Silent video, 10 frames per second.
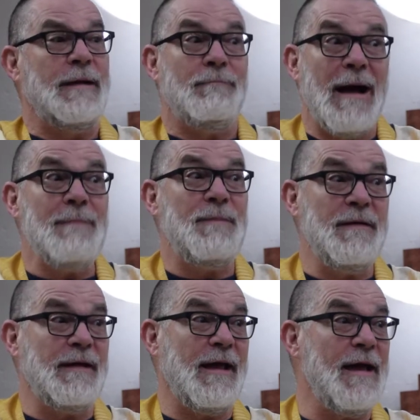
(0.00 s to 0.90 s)
it might
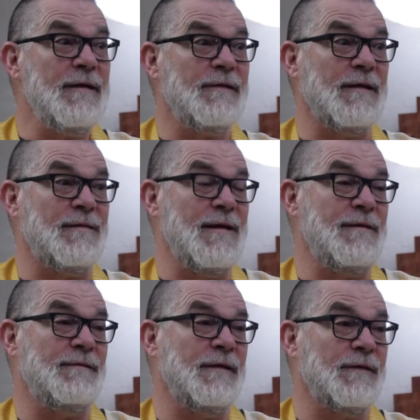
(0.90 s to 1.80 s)
be the case that
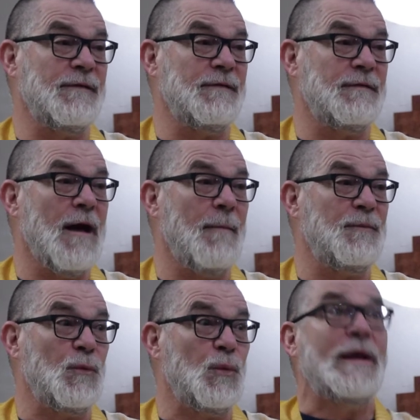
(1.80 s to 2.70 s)
they just stopped